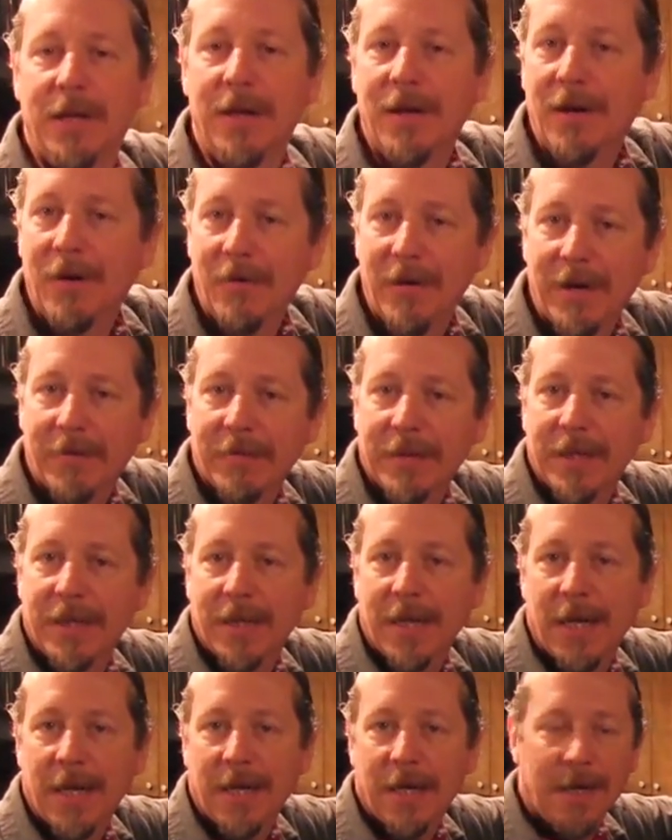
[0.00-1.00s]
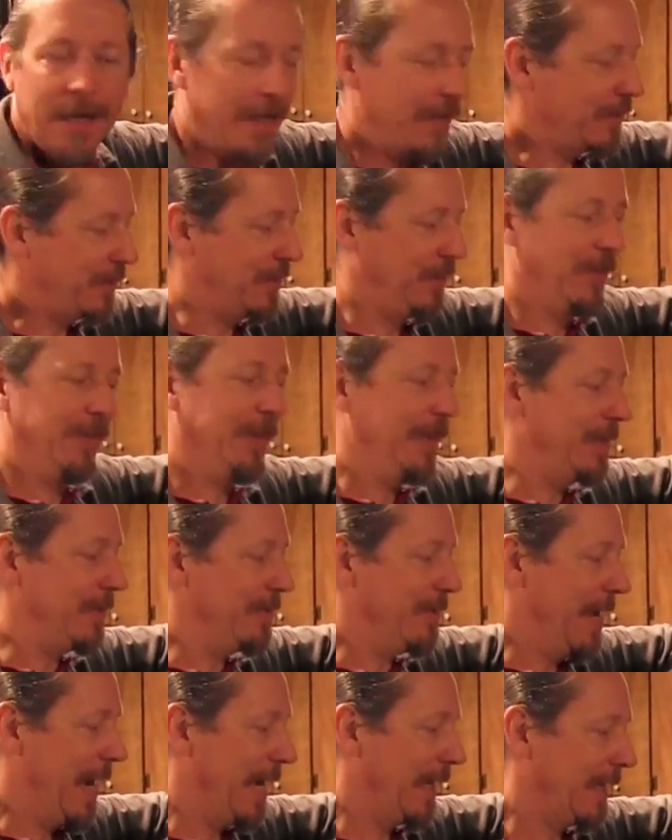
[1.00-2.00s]
to know everything. I certainly
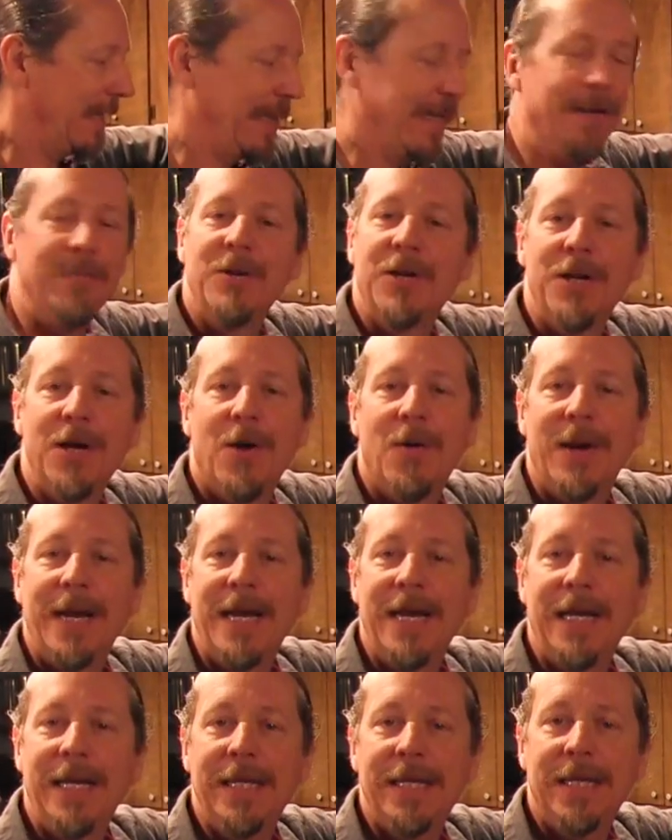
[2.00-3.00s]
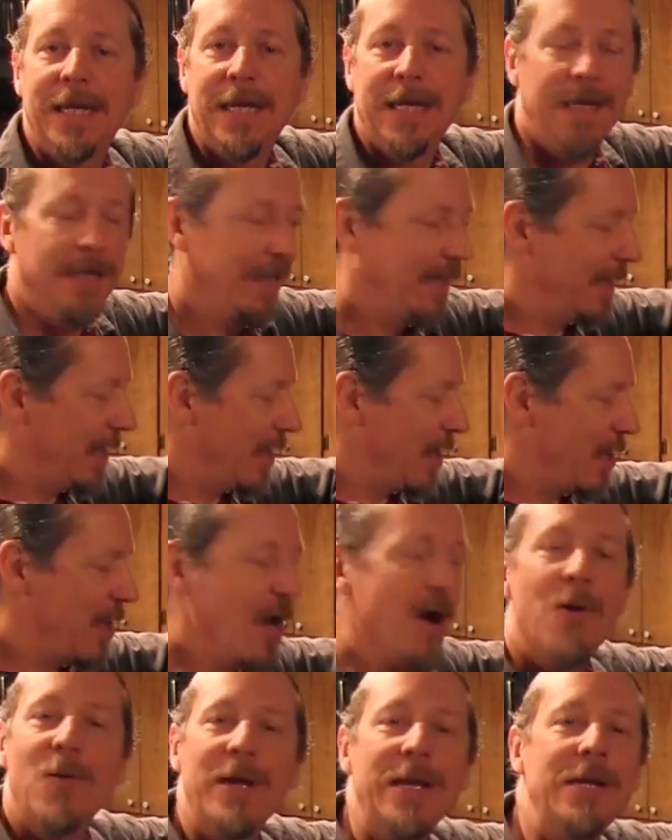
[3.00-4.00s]
do not claim to know anything.
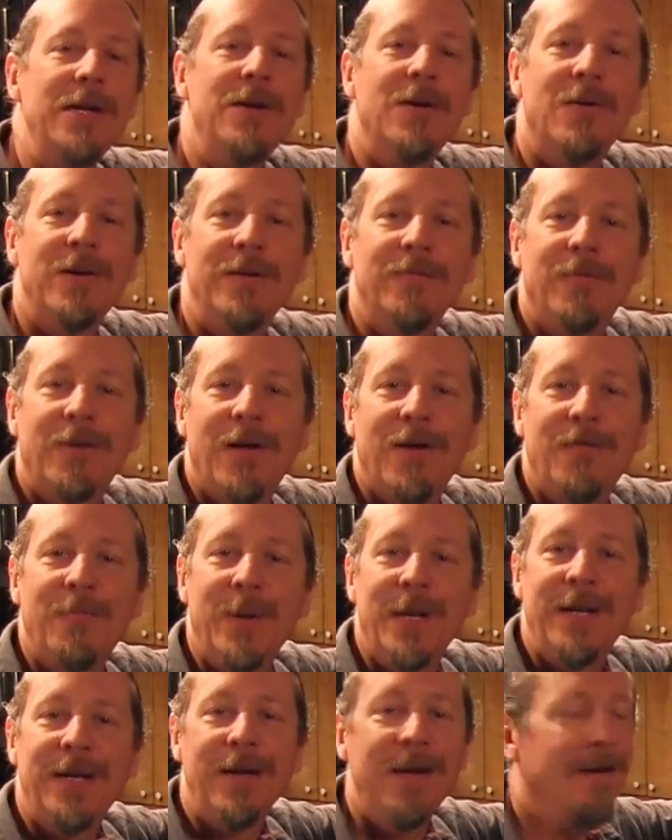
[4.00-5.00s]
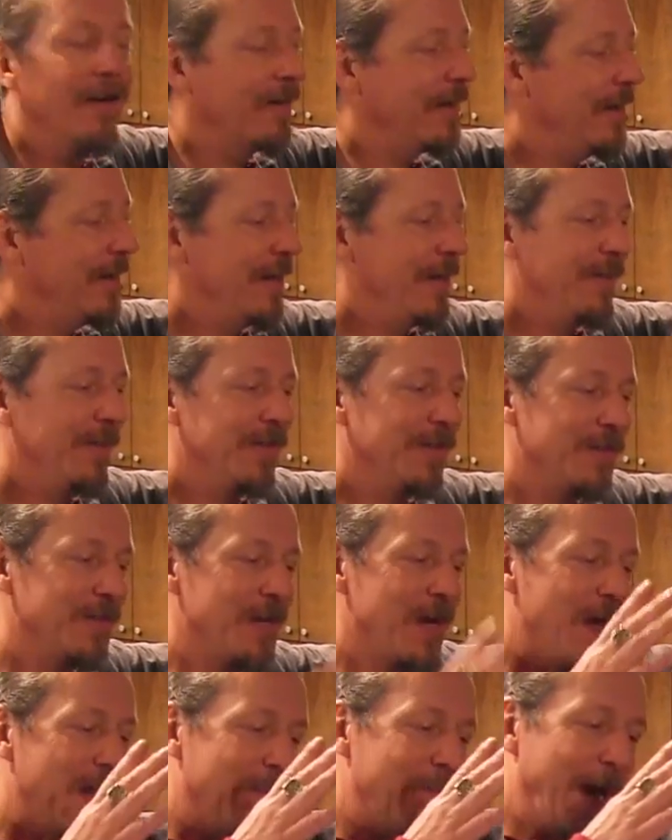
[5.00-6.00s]
No ego involvement here. This is
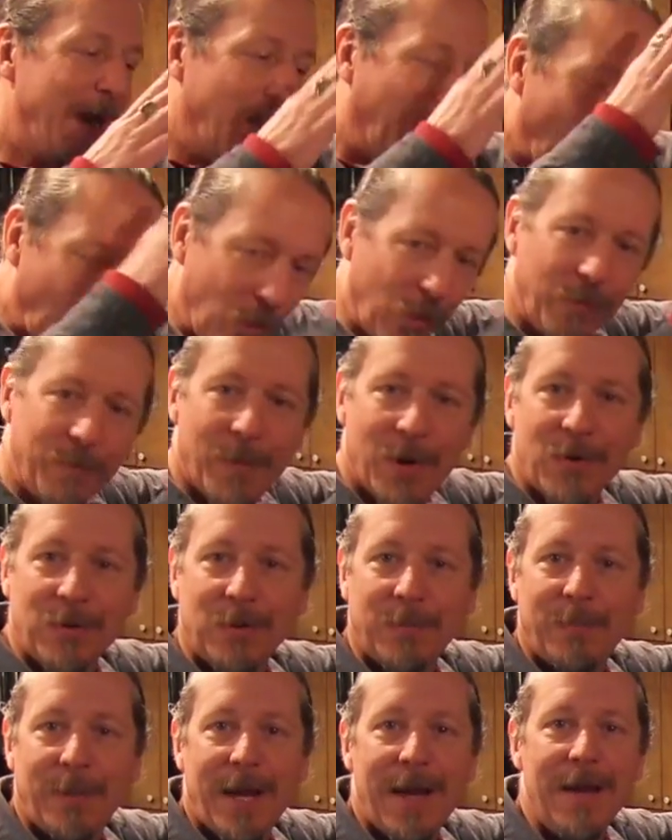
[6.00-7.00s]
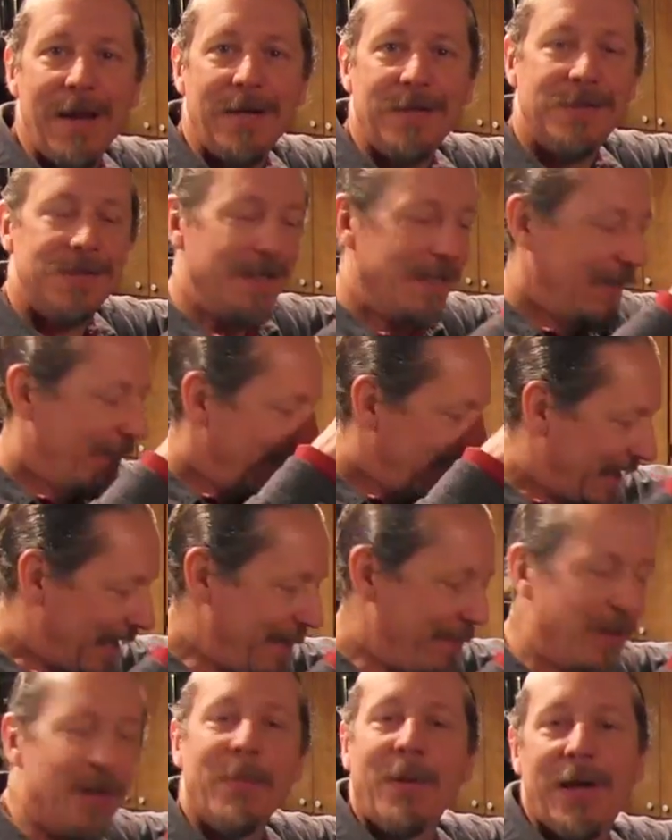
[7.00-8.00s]
all about old motorbikes,
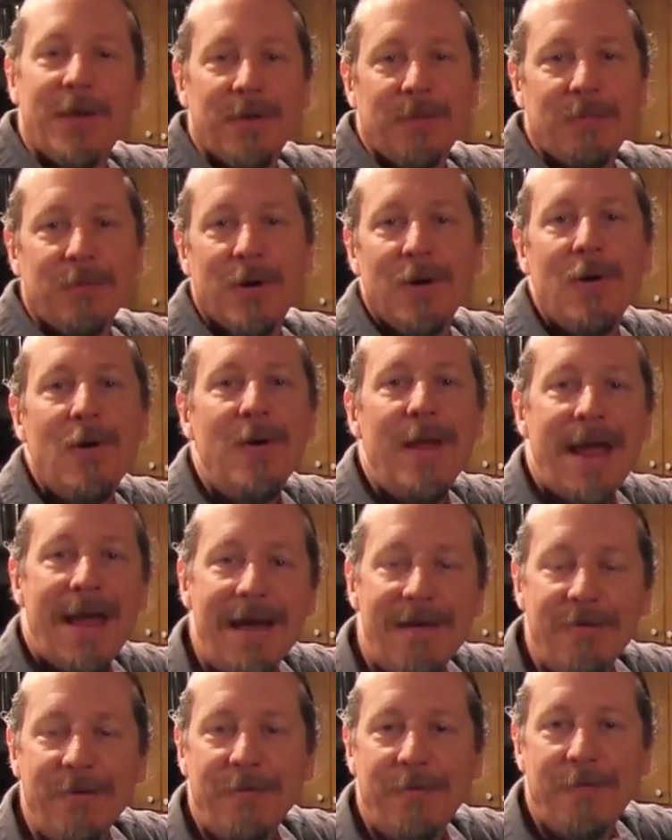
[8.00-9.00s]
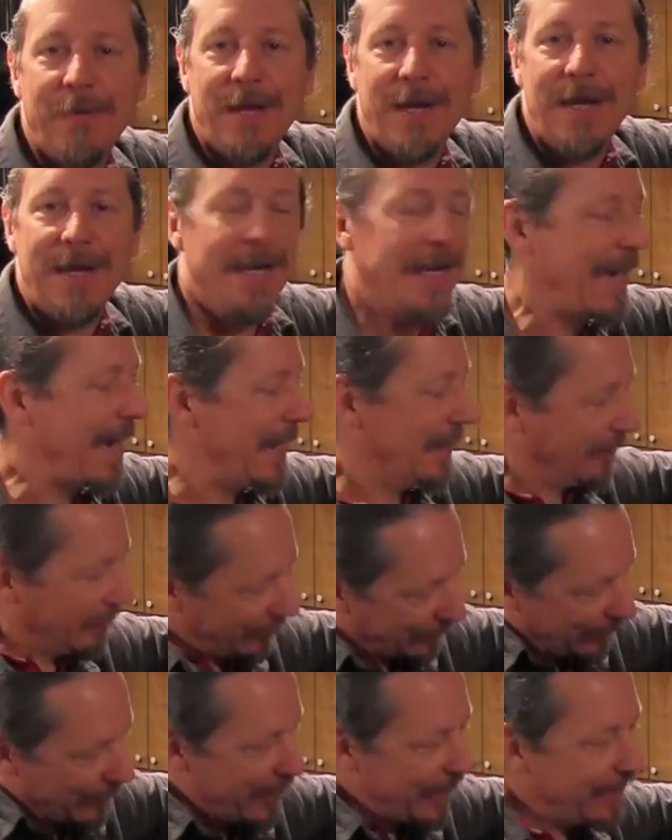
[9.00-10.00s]
keeping them on the road, having fun, and
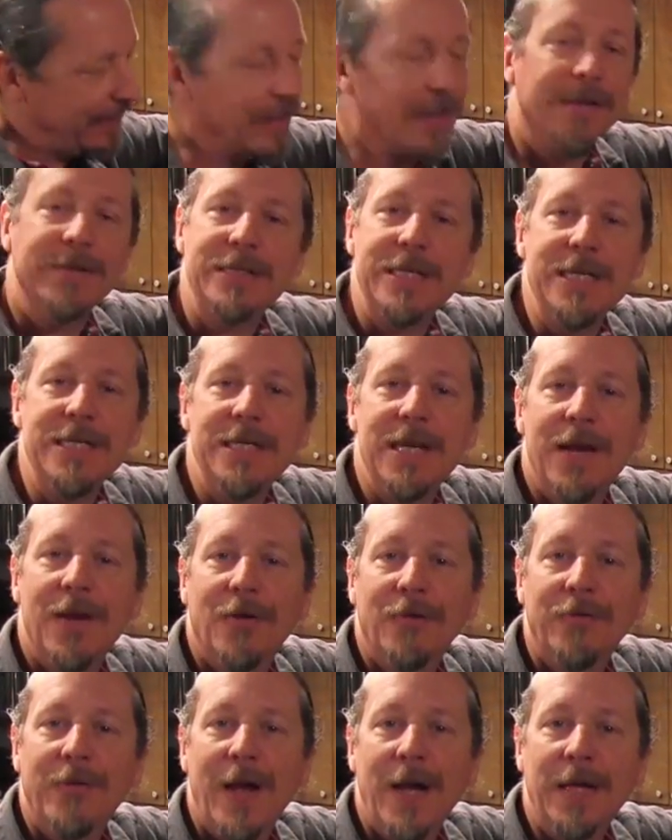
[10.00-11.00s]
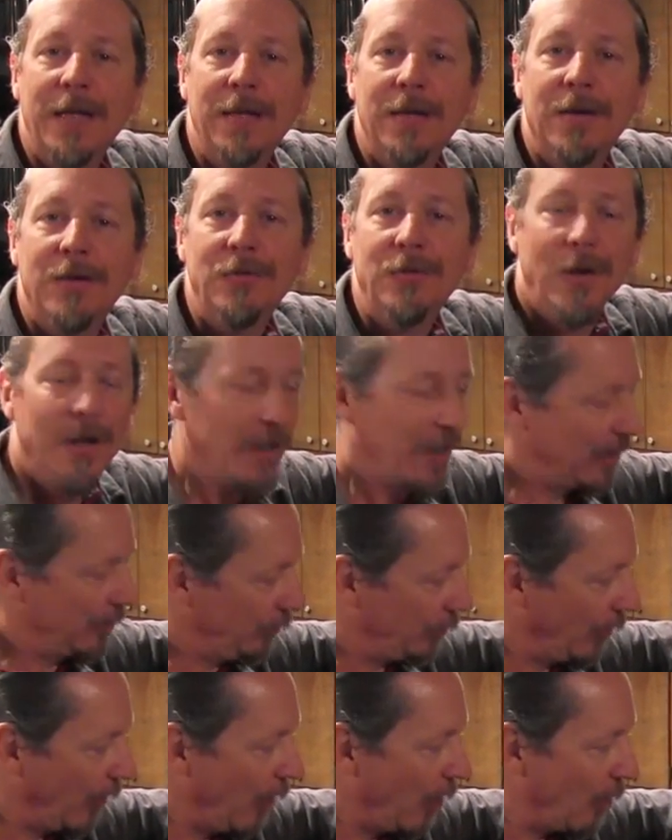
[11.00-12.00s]
learning little details like this.
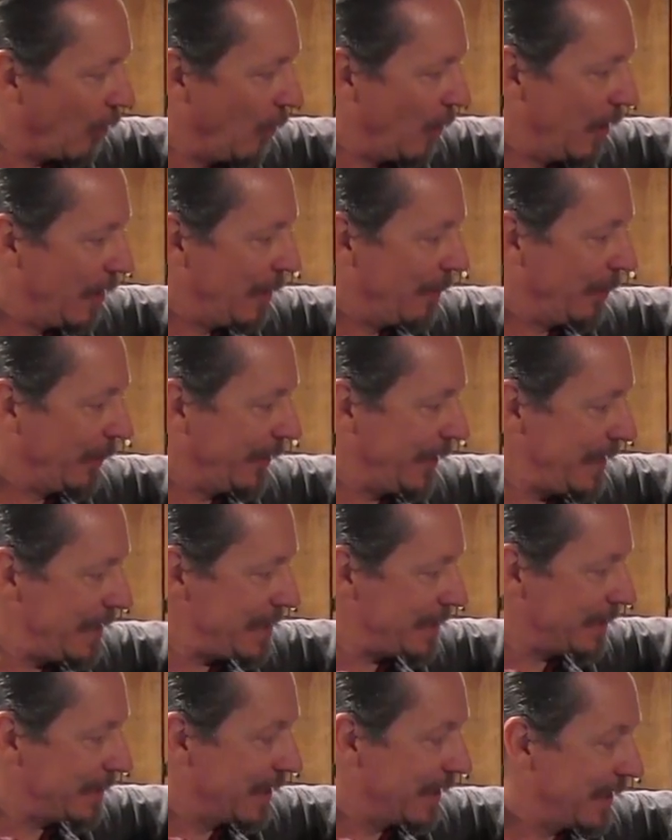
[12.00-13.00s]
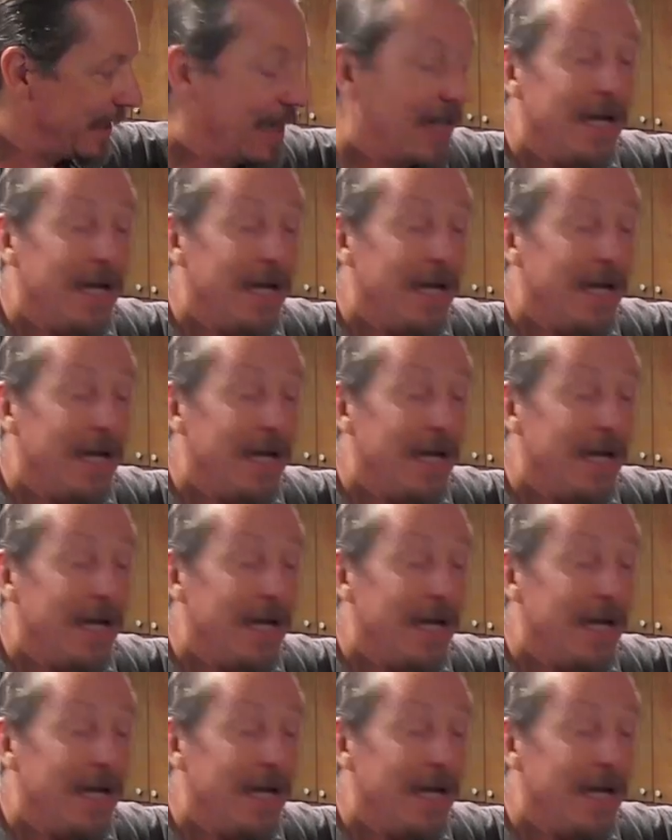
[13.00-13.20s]
So please